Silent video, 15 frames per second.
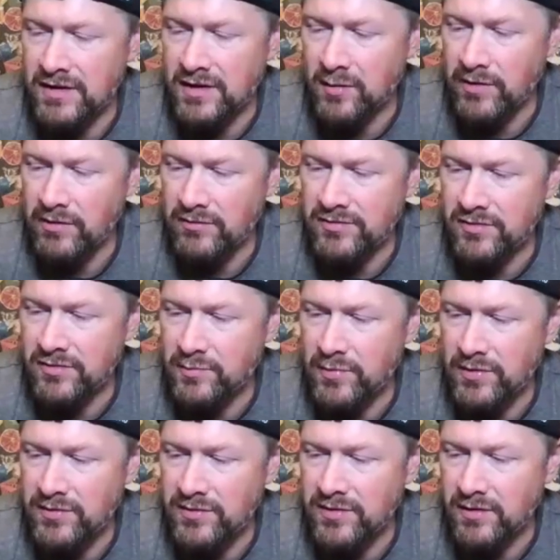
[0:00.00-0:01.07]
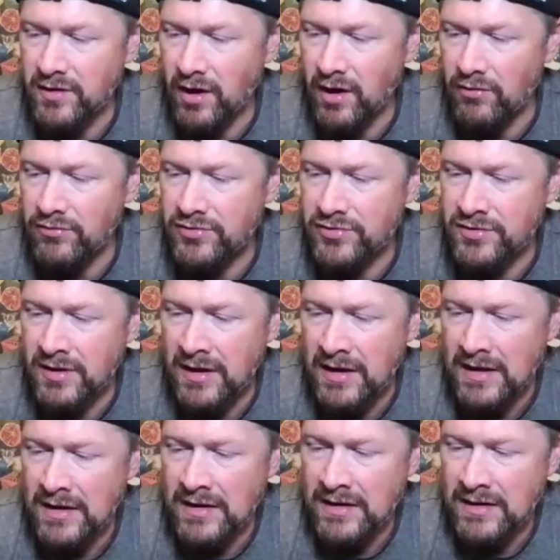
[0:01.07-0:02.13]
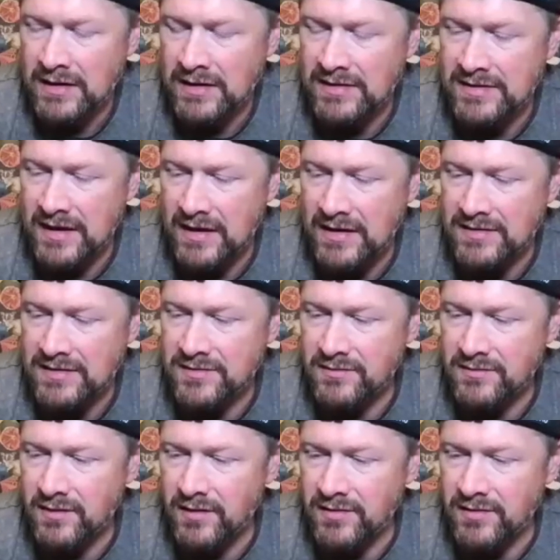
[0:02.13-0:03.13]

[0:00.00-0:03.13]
Camille's husband and coach. He says,